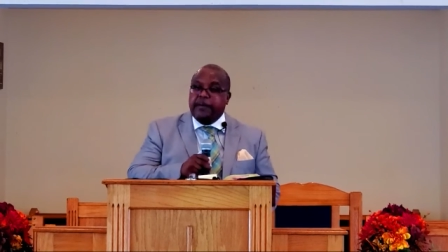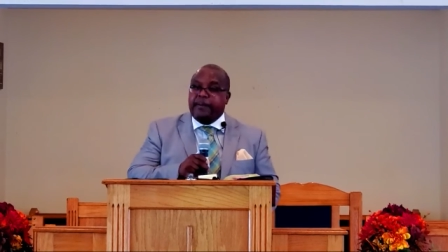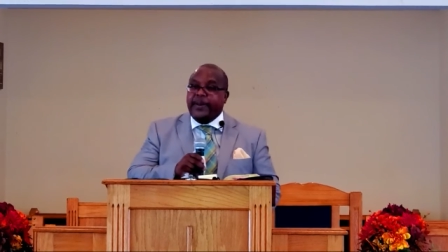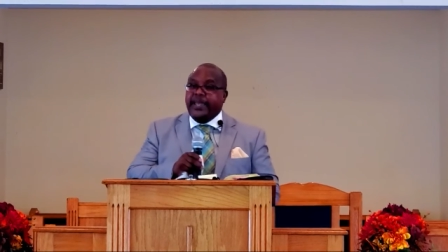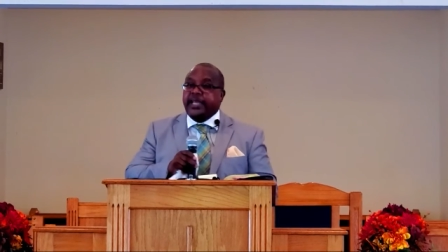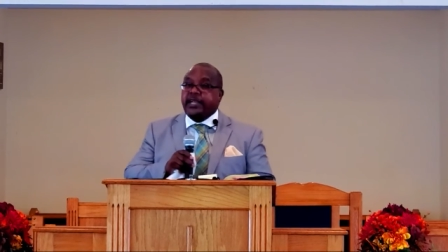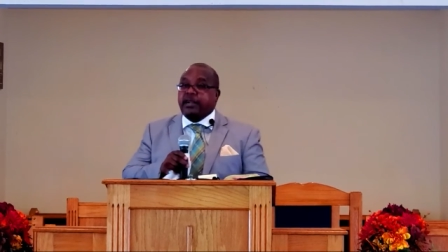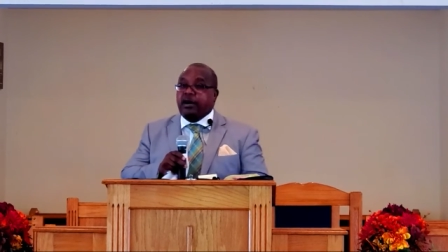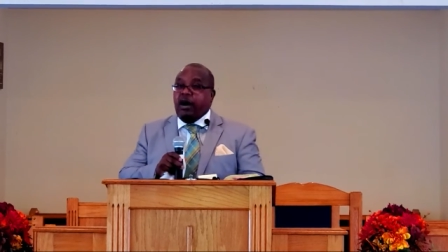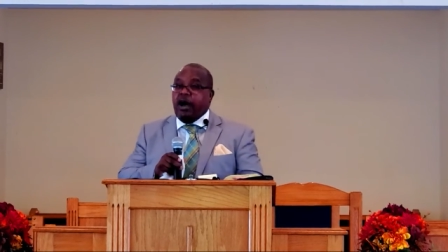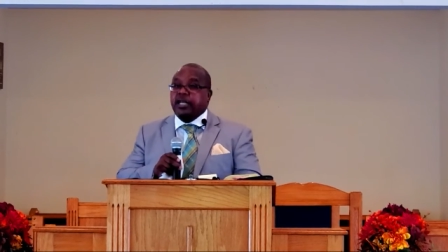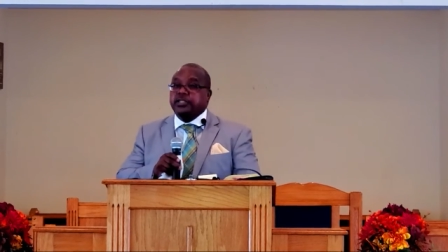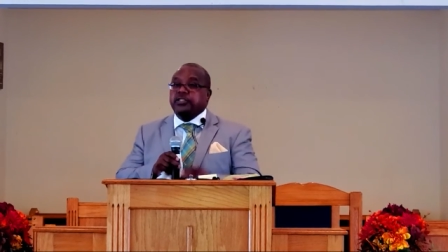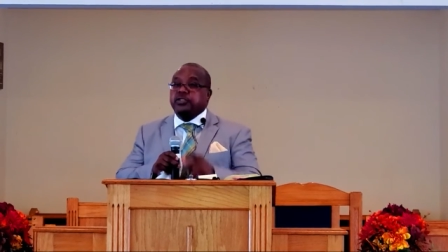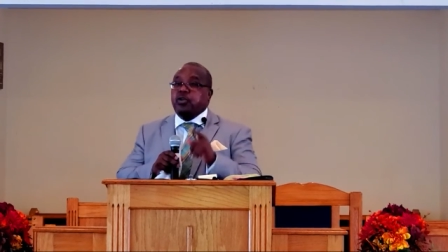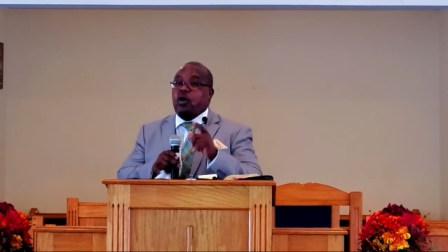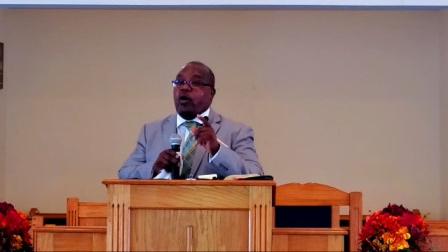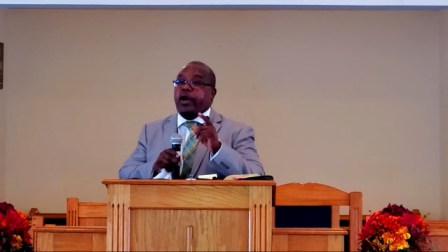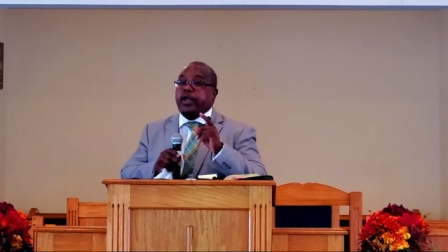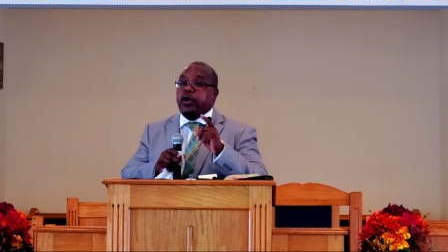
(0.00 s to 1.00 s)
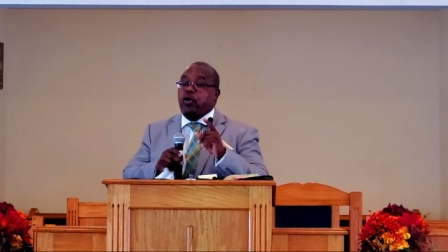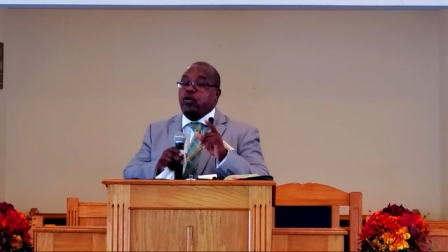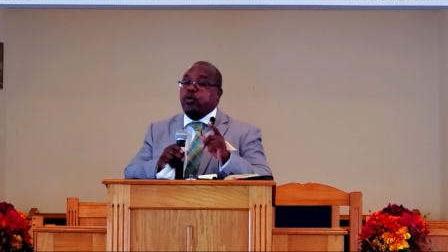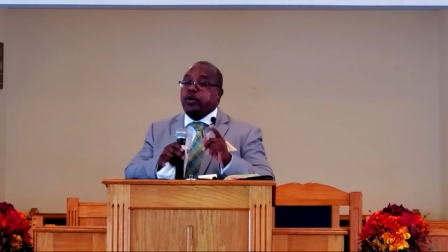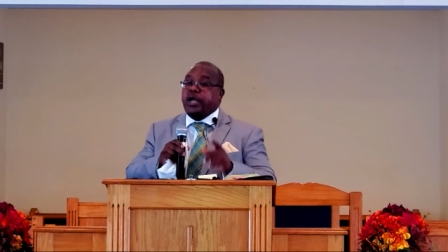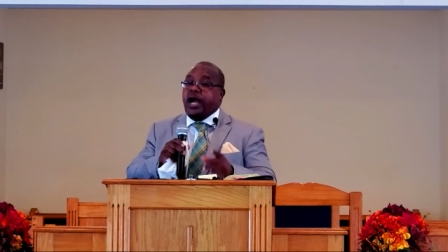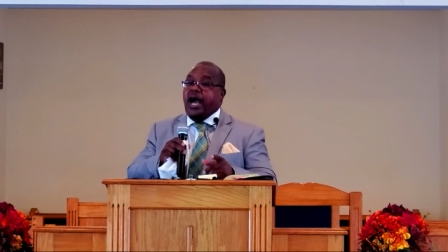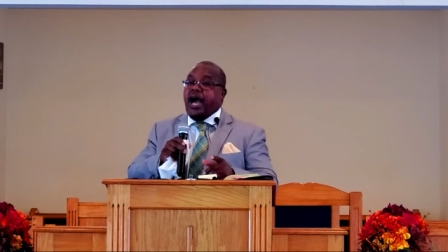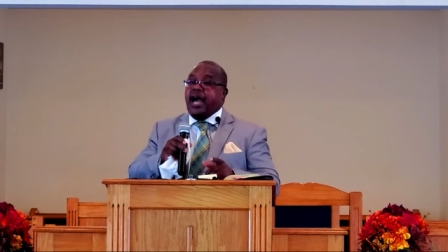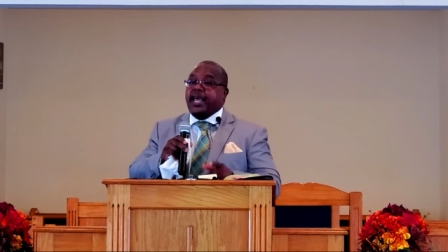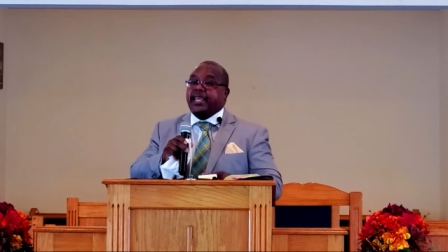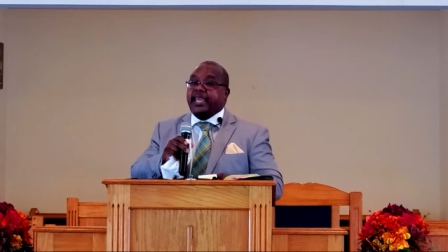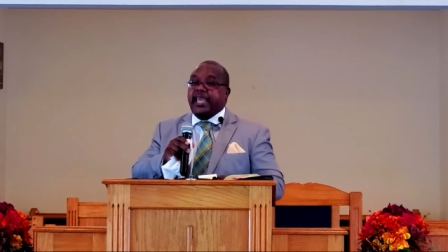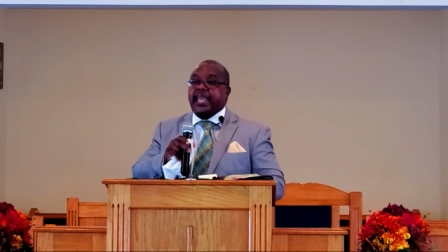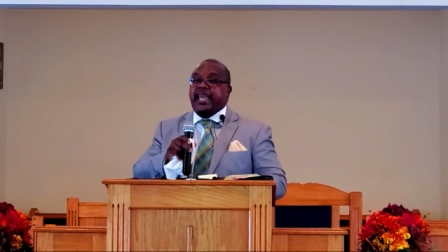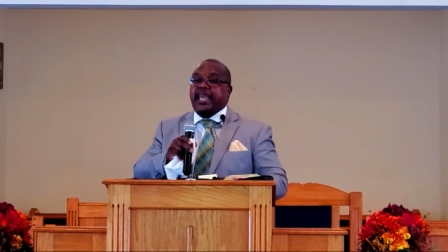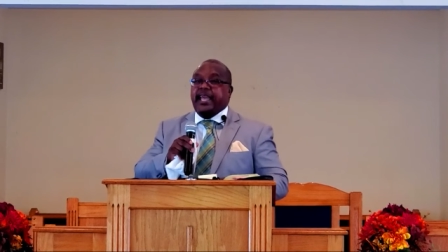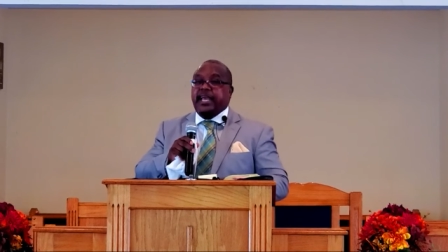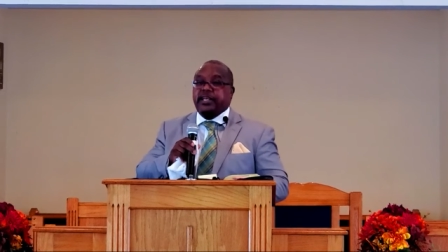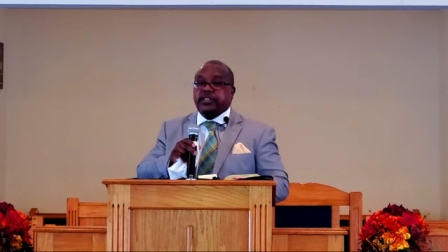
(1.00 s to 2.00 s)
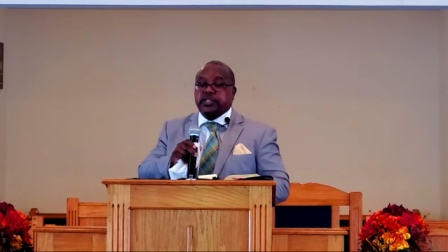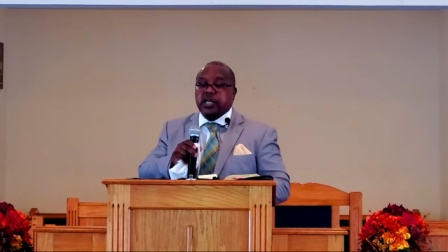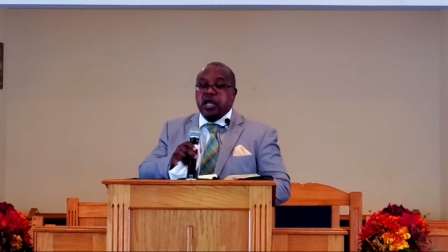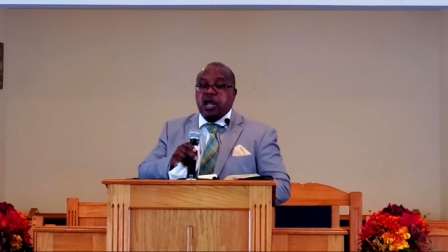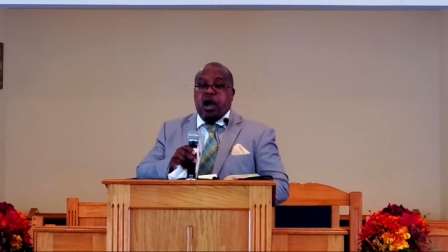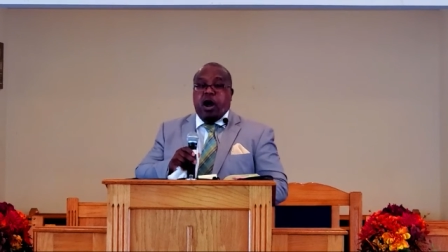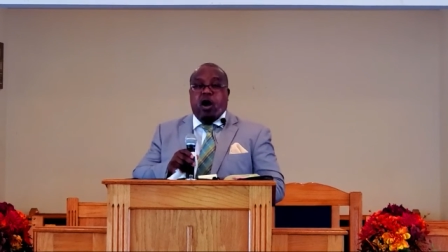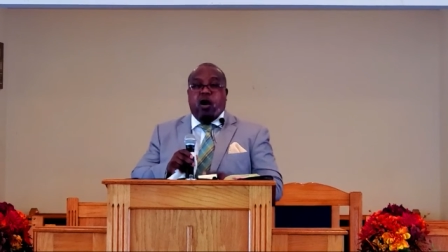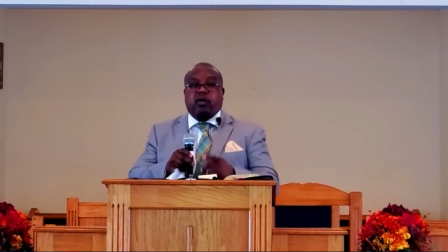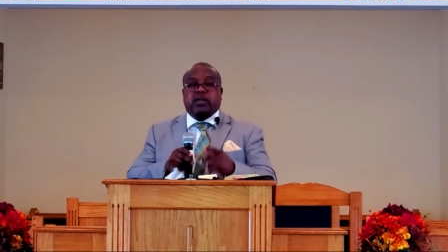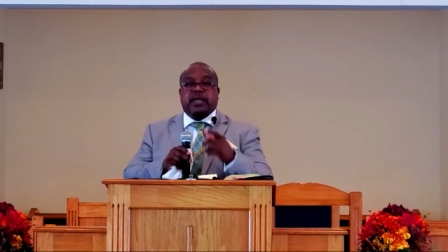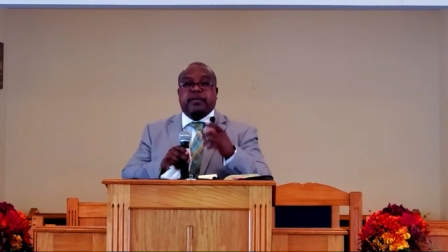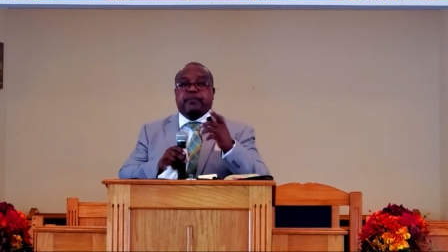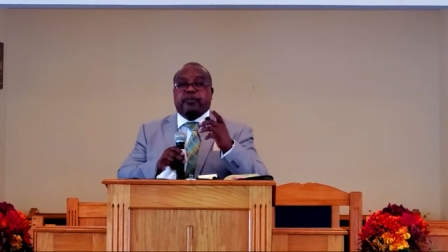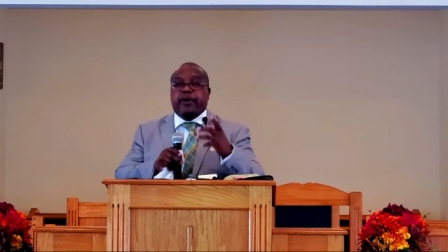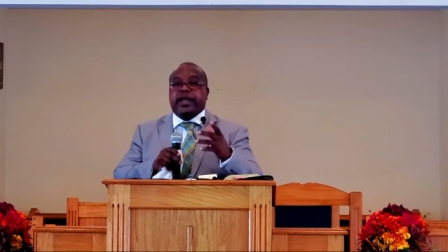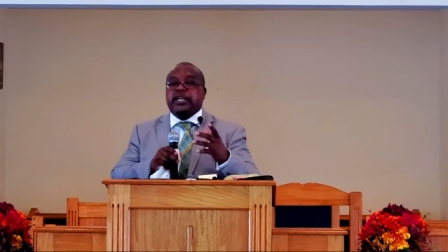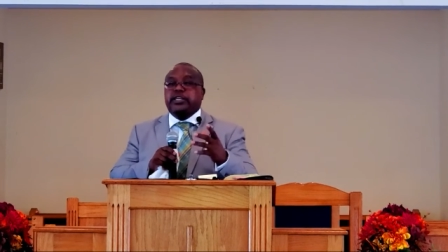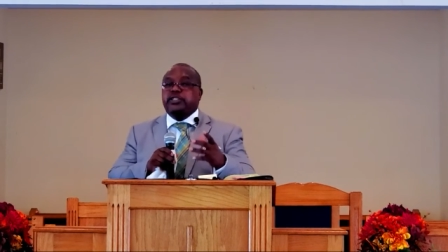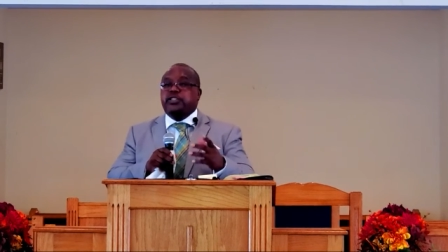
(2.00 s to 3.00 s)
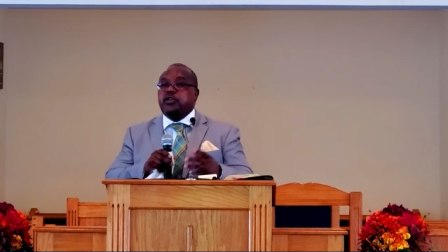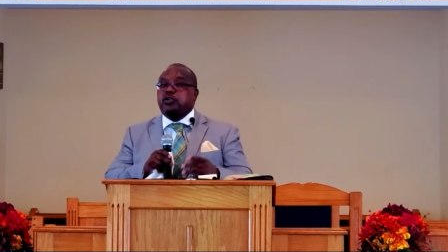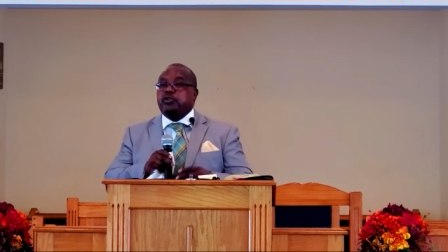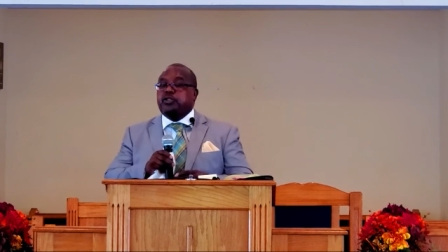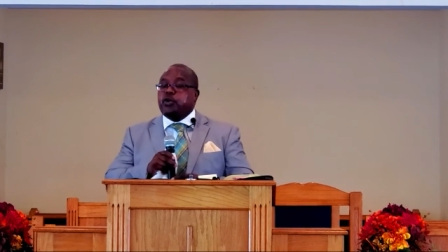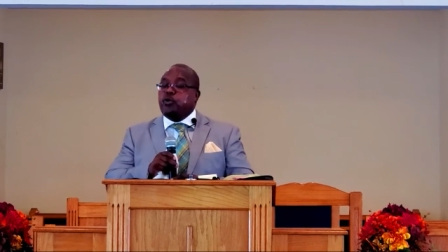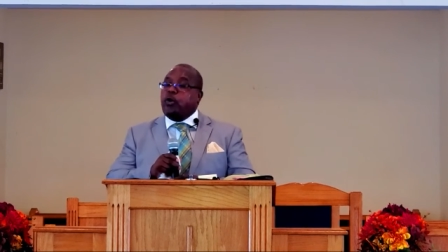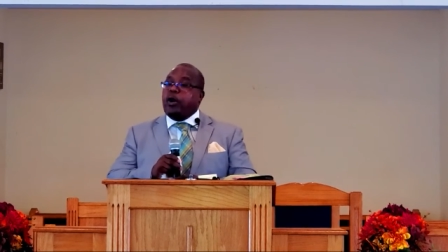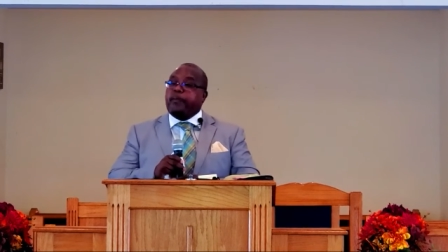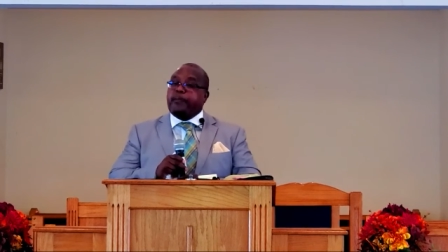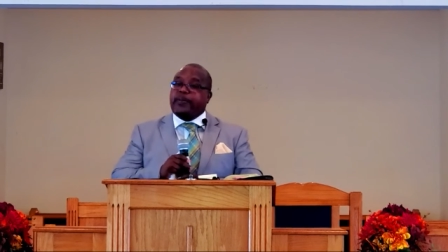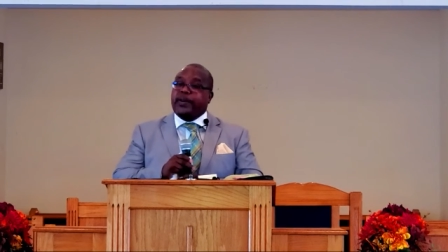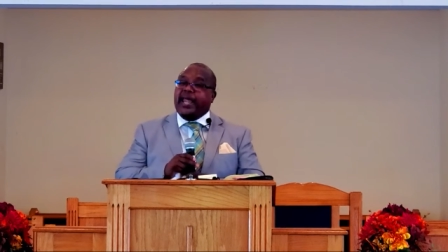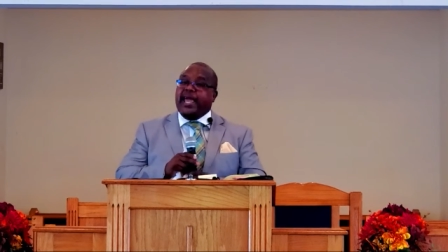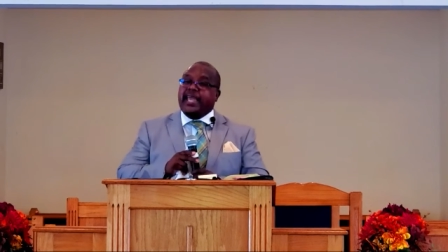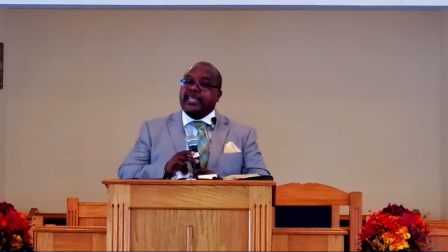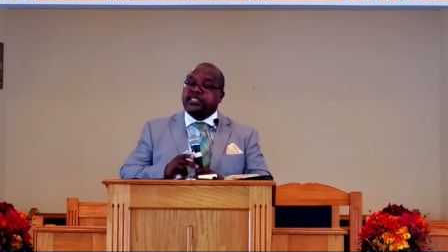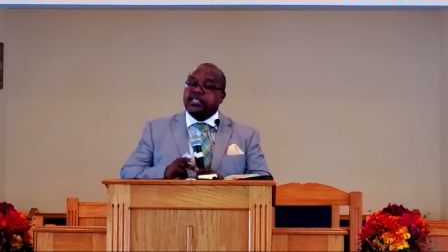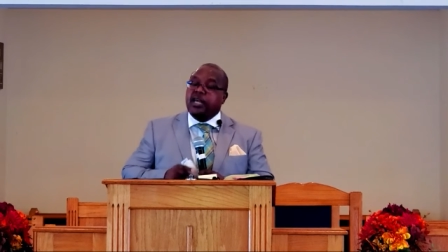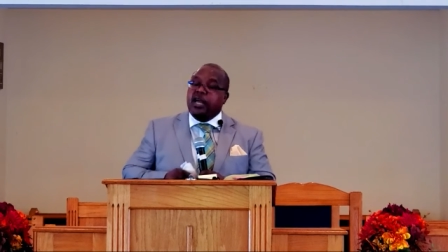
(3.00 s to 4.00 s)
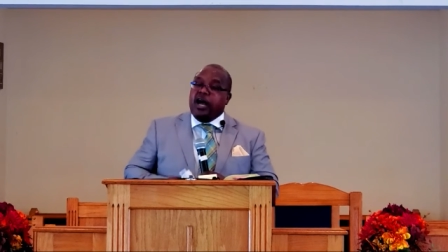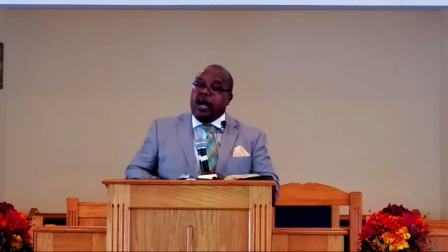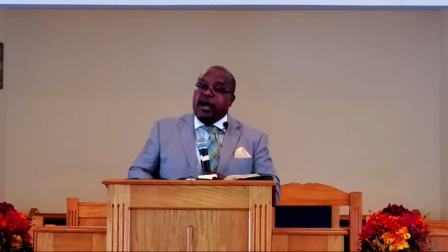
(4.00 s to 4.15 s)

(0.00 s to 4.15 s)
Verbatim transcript: Because knowing who God is only brings you to a place